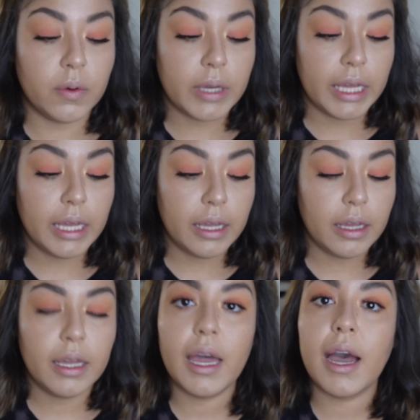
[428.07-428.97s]

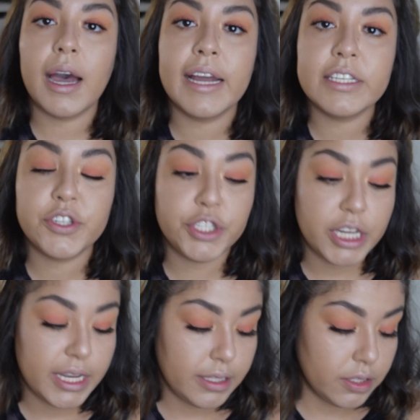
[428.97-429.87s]
Okay, eyes are
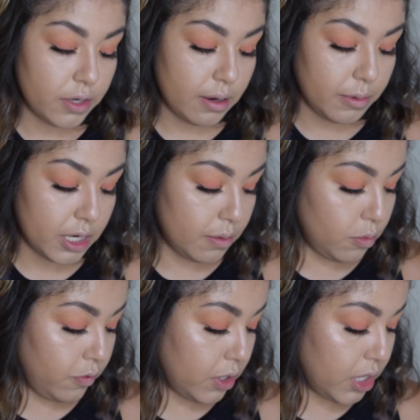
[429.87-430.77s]
done, so now I'm going to
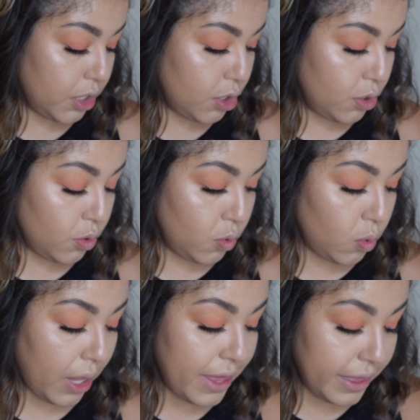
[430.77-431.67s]
move on
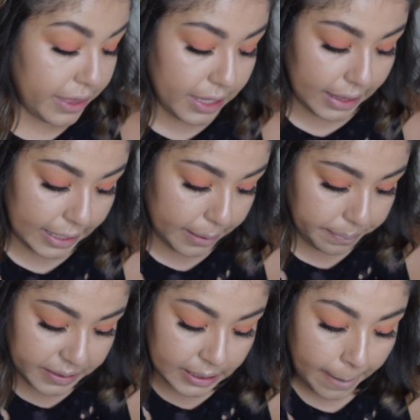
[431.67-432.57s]
to the
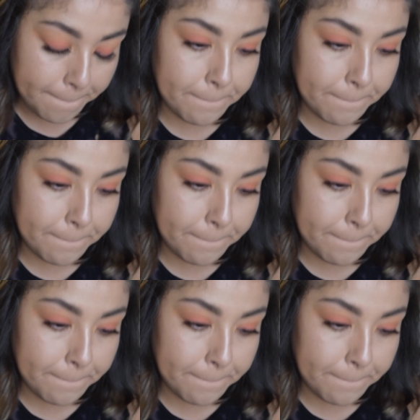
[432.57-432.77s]
lips.